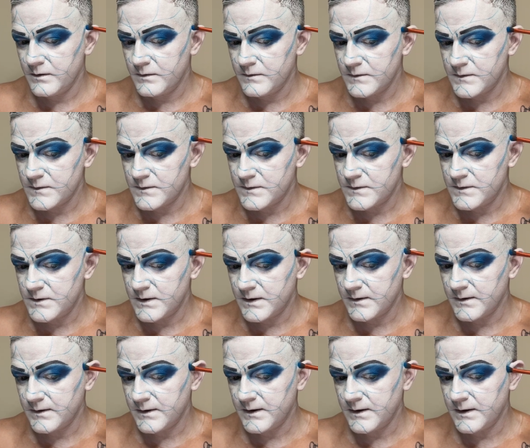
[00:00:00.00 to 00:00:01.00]
just
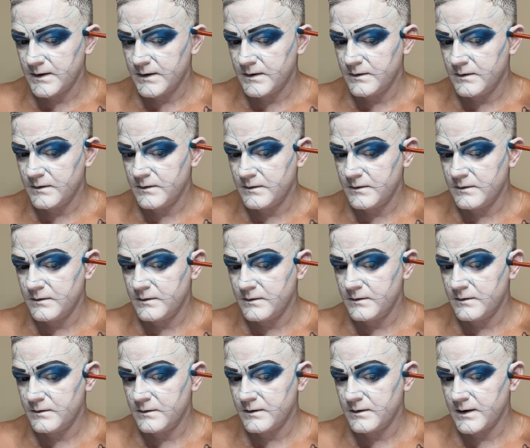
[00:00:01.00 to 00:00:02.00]
gently
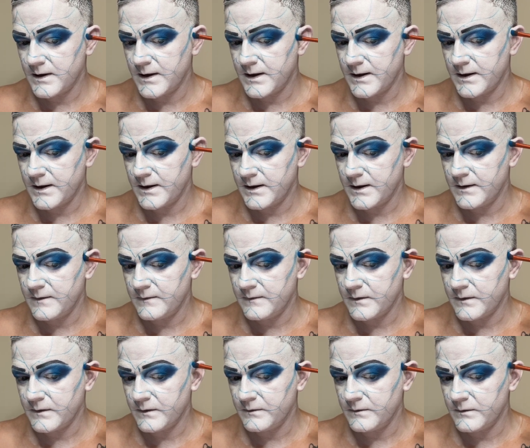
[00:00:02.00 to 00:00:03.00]
adding in the
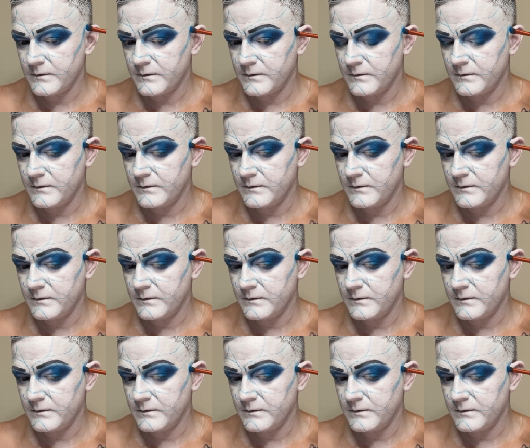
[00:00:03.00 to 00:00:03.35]
color.